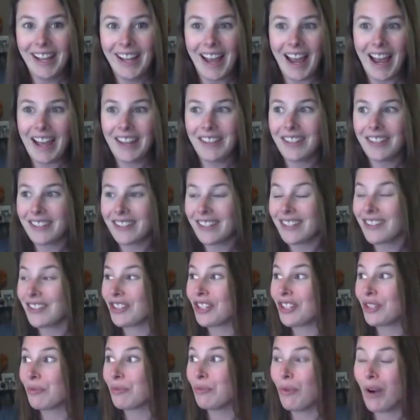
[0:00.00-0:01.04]
And this is
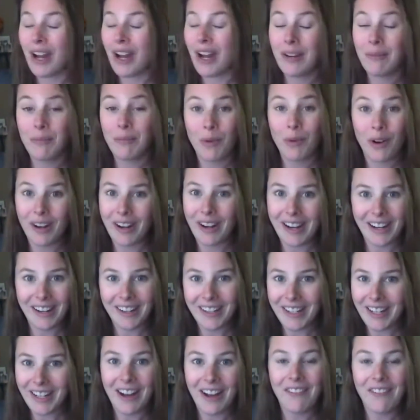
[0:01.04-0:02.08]
just one more
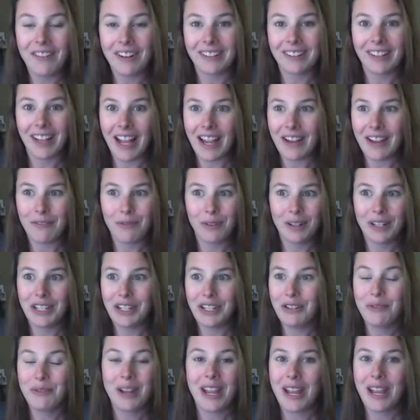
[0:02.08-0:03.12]
area of your life where
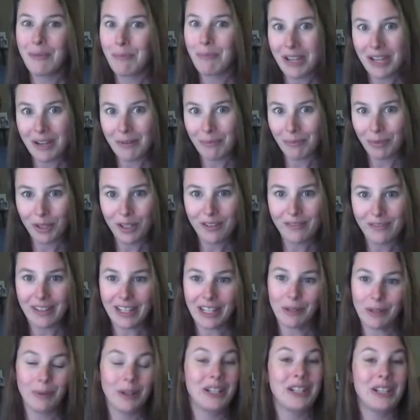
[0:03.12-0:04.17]
you can be
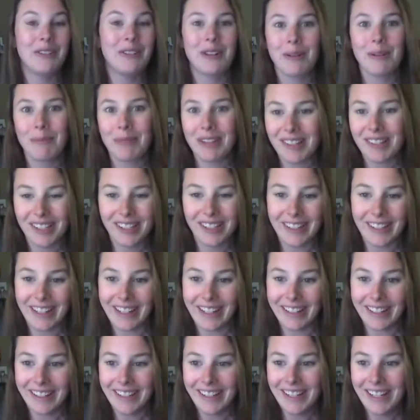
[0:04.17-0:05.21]
improving, where you can be
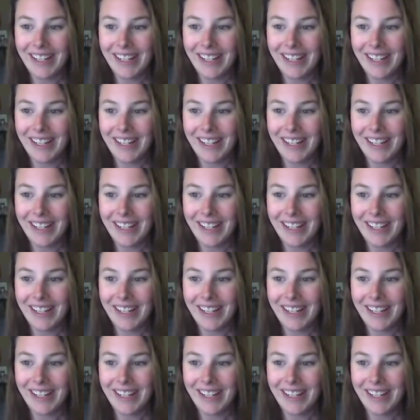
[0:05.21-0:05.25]
learning.